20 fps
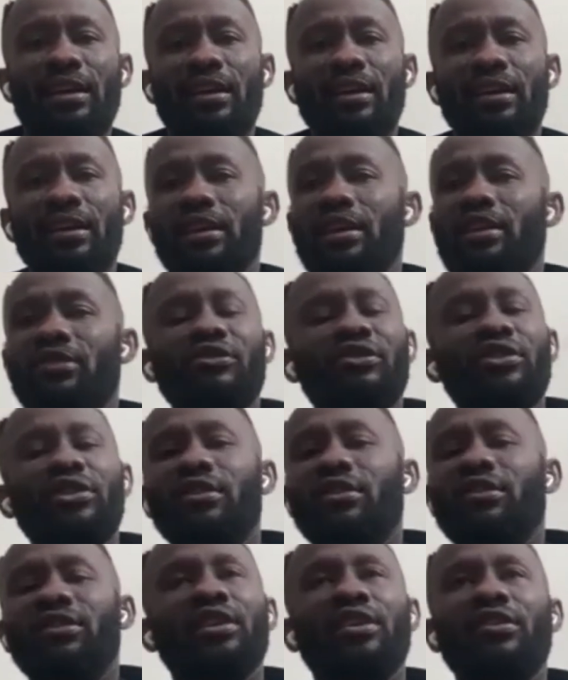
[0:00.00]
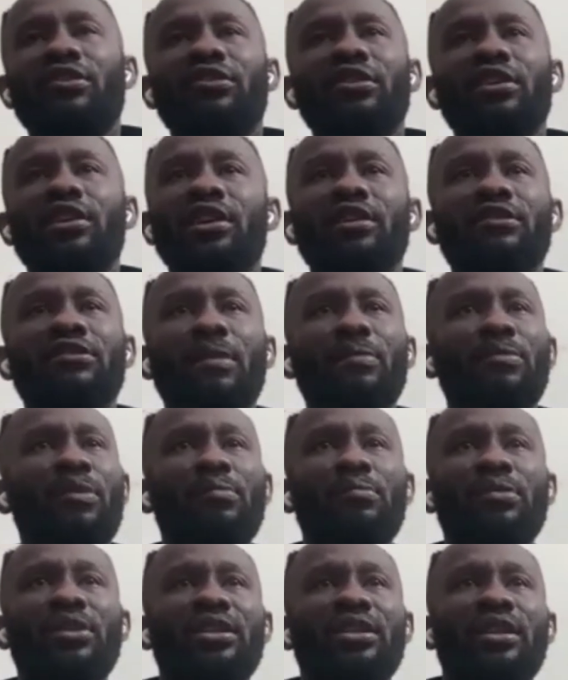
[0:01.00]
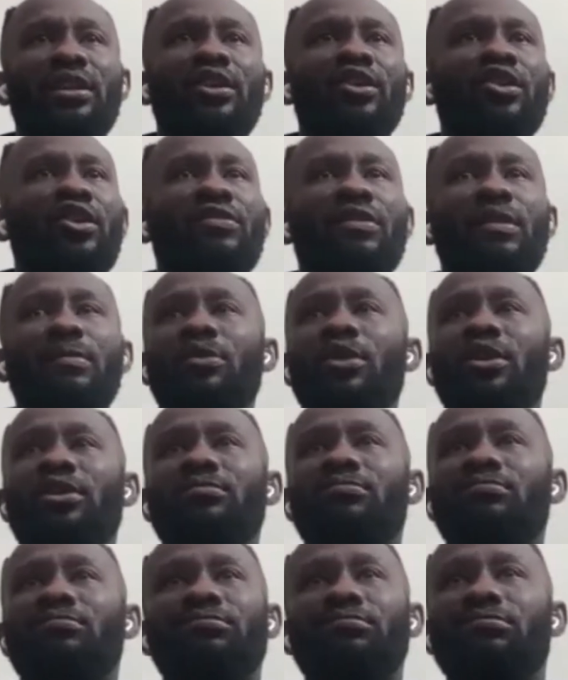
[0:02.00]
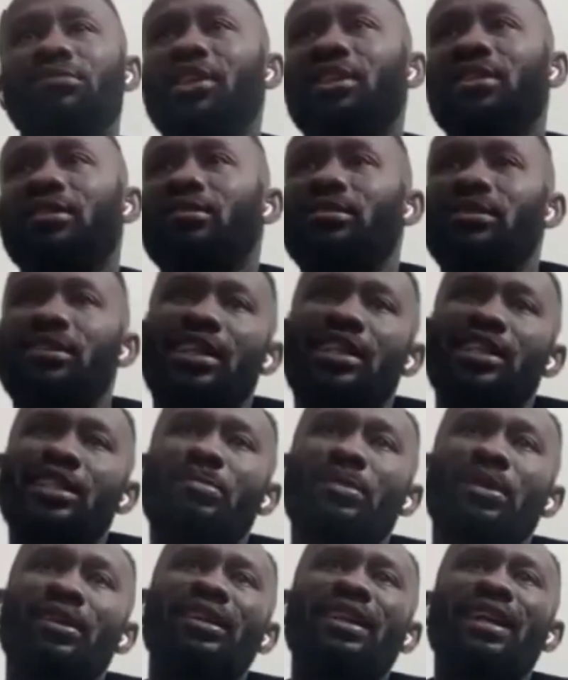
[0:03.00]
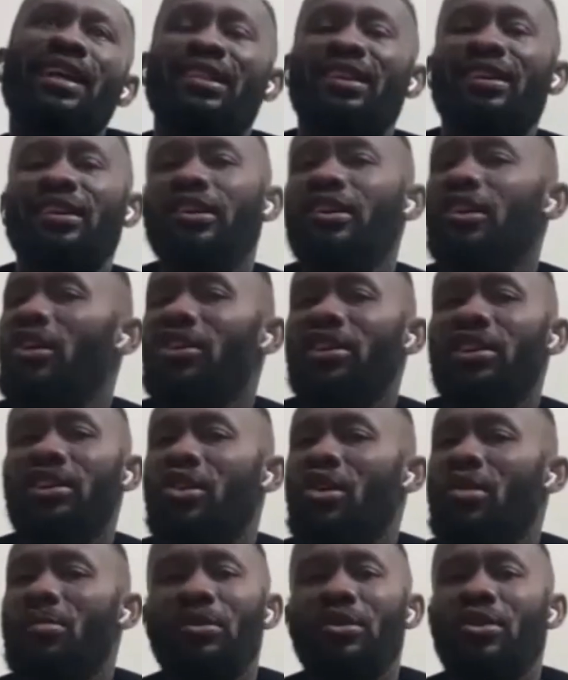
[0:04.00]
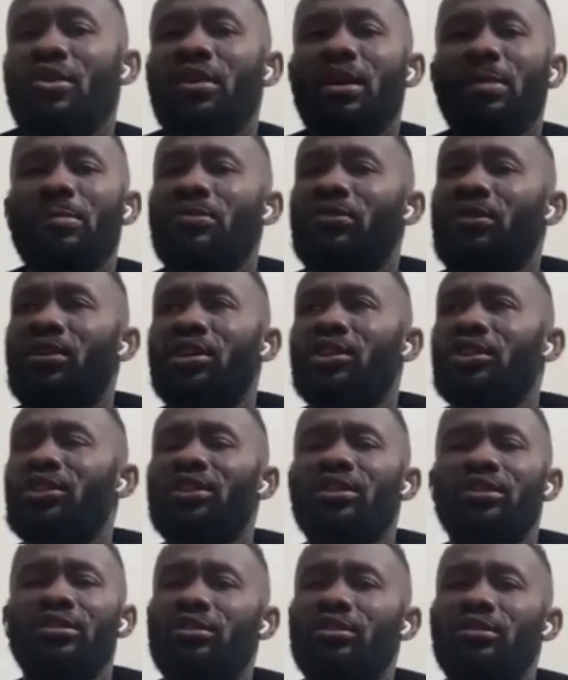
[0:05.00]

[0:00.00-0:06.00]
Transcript: If I'm not mistaken, or if I'm not being sentimental, I think in all applications.